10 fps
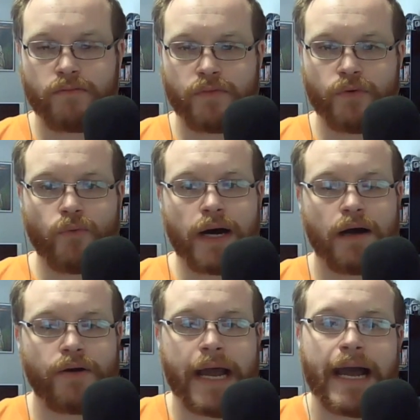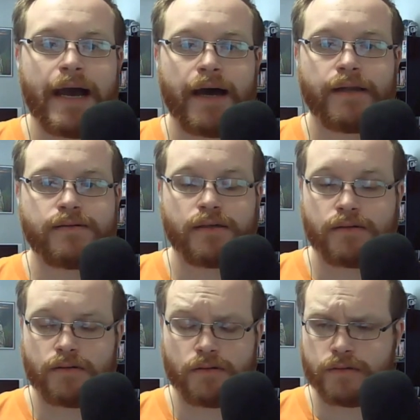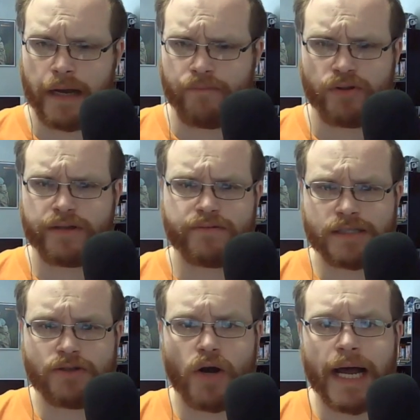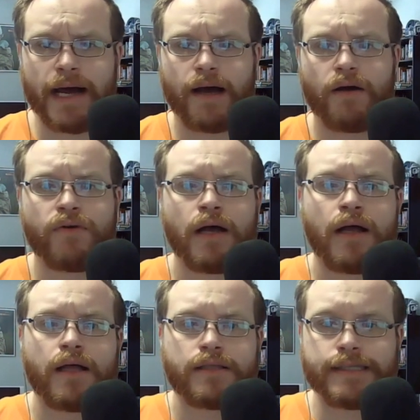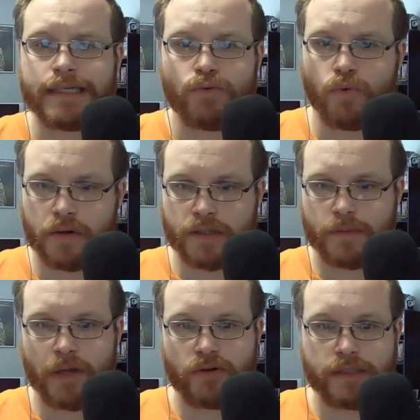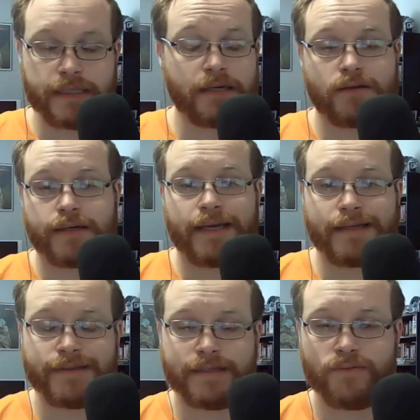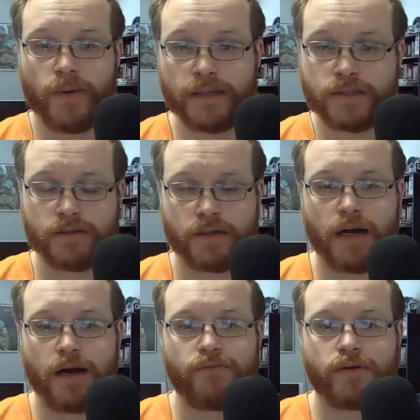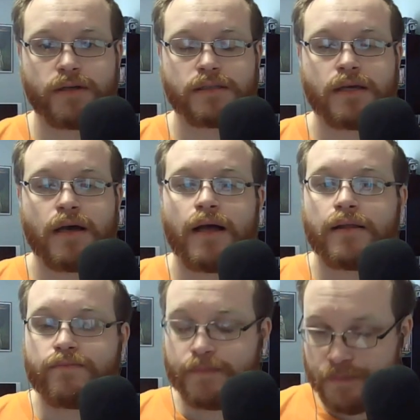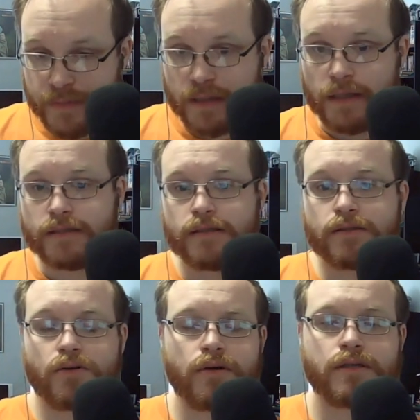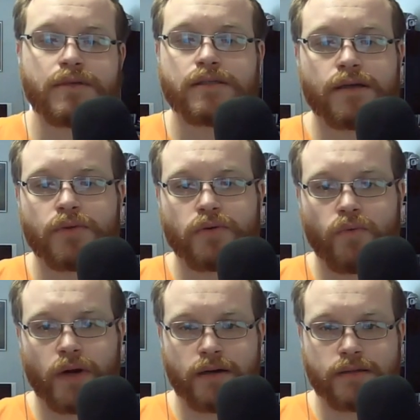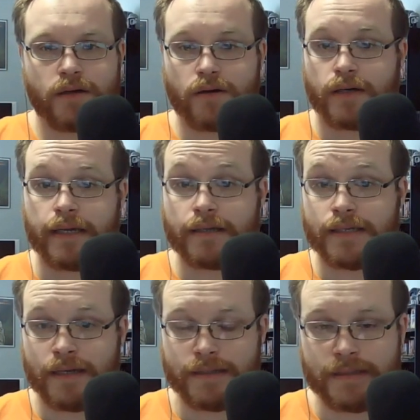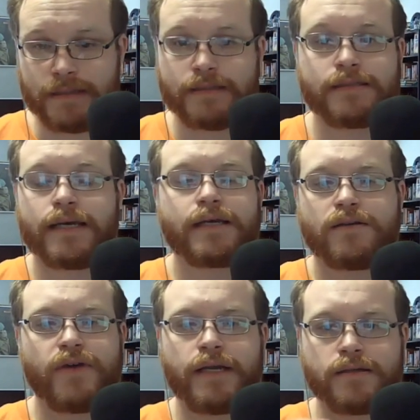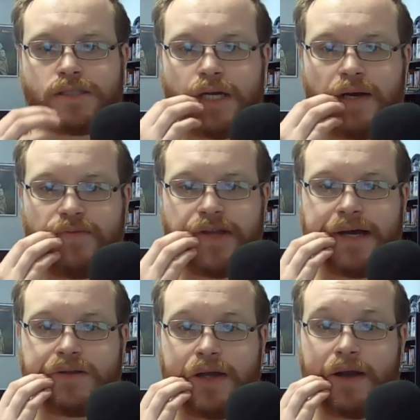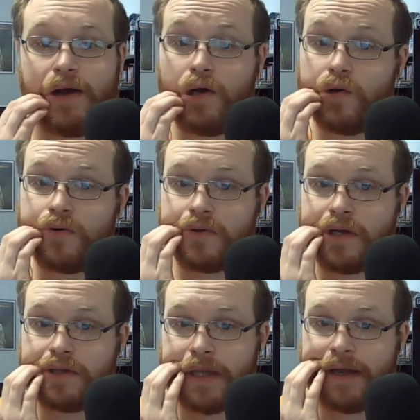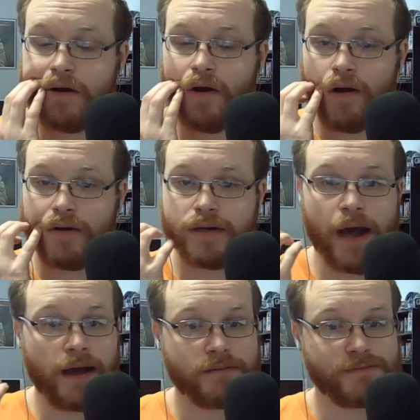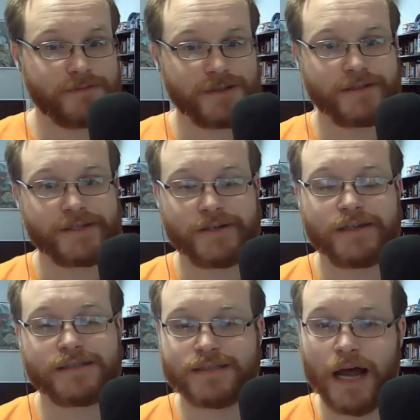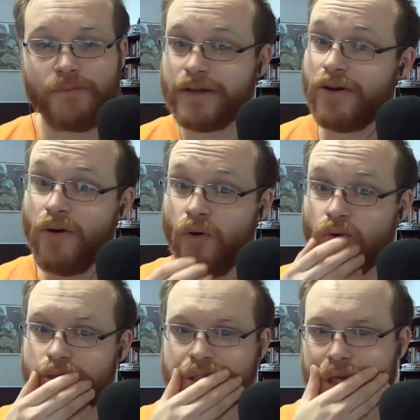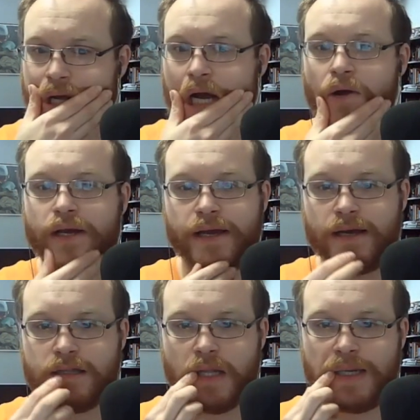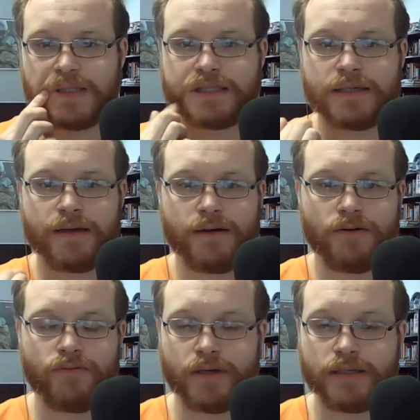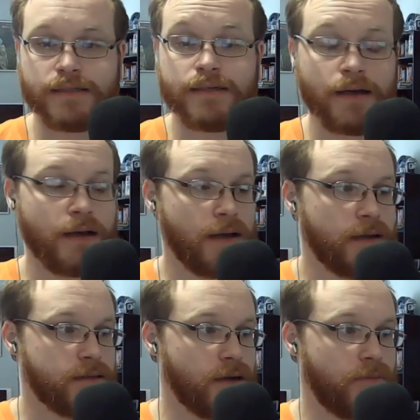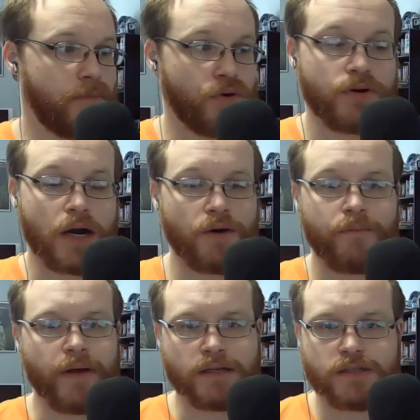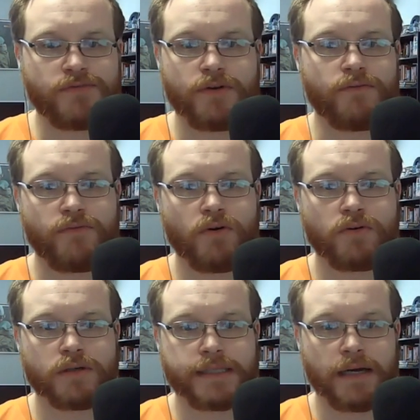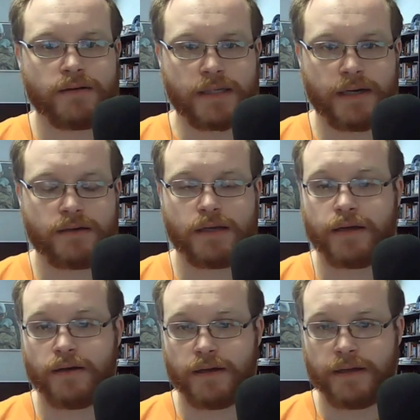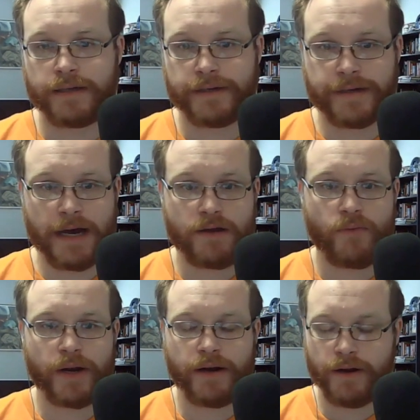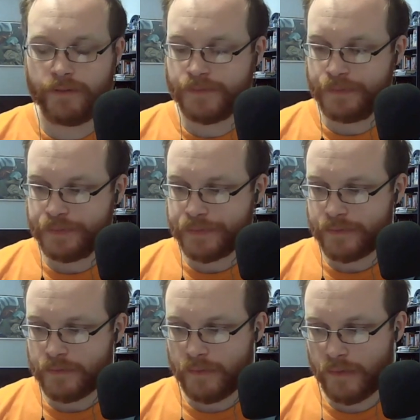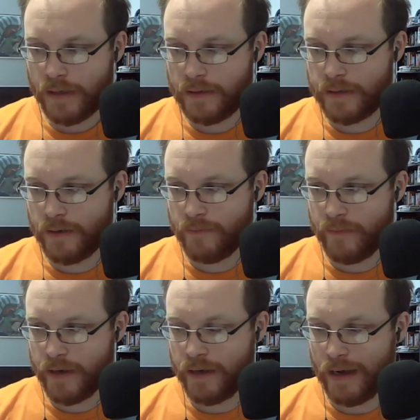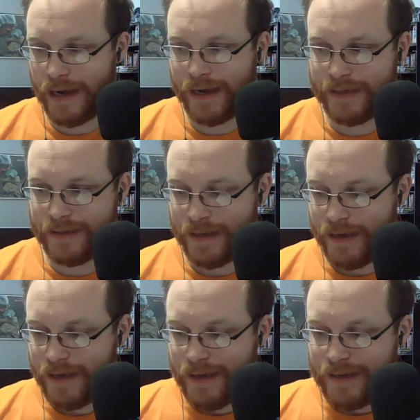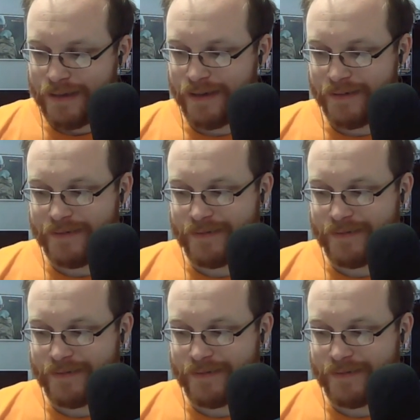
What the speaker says: the Wild had, or I believe still have, the worst penalty killing in the Western Conference. This is going to be something where the Hurricanes need to take advantage of that. Like, oh, you know, they are not really good at stopping goals. Okay, let's, you know, really, you know, put our best foot forward down there, you know, in a night where, you know,